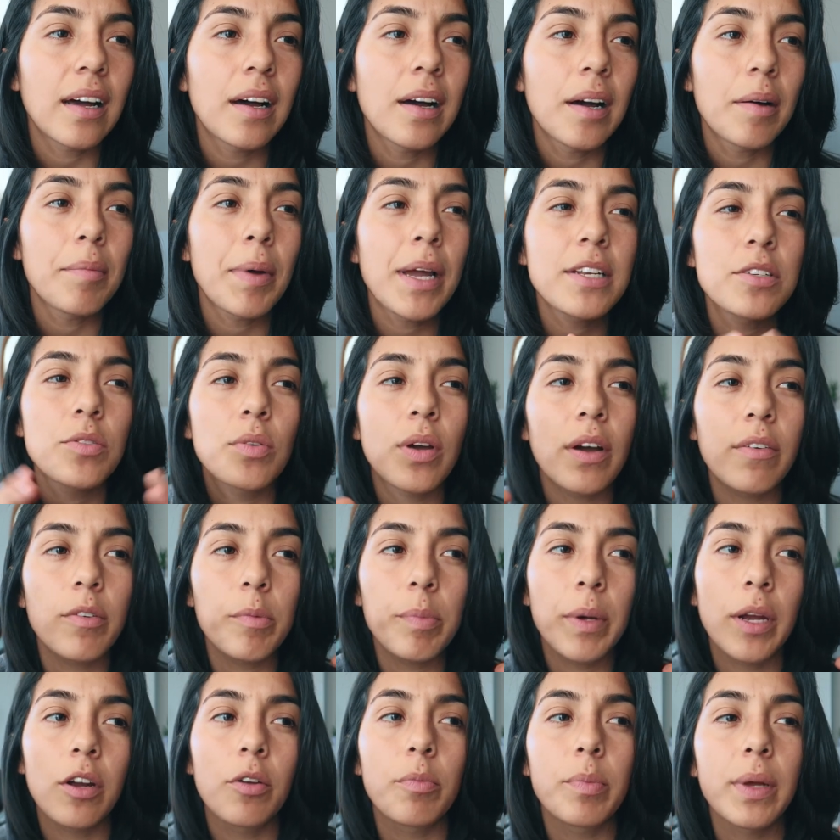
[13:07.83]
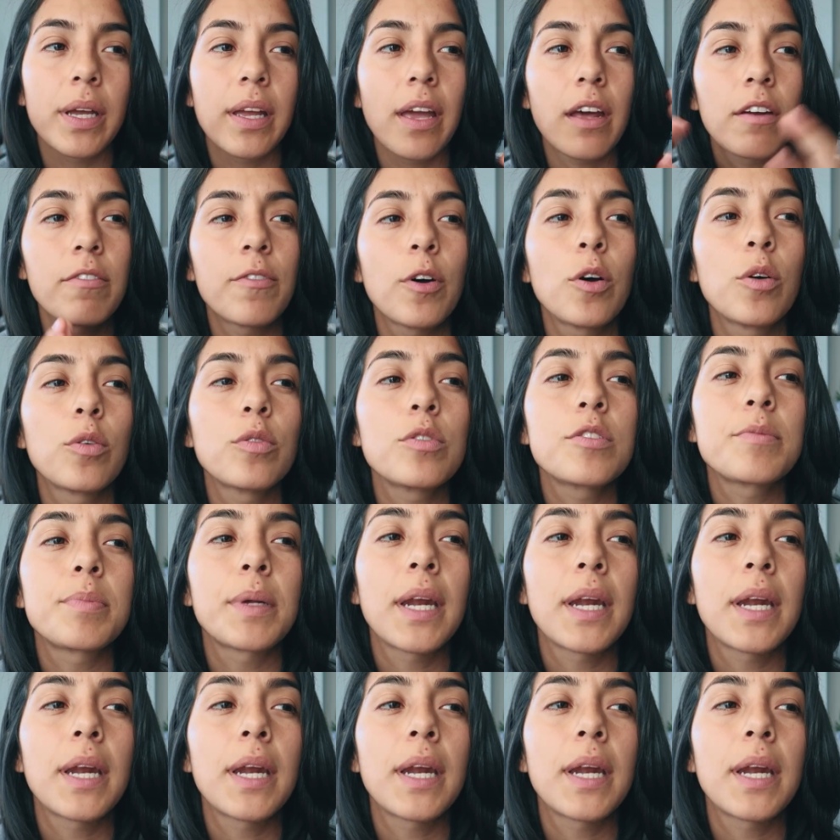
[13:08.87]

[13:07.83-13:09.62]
I do have a pair of big headphones,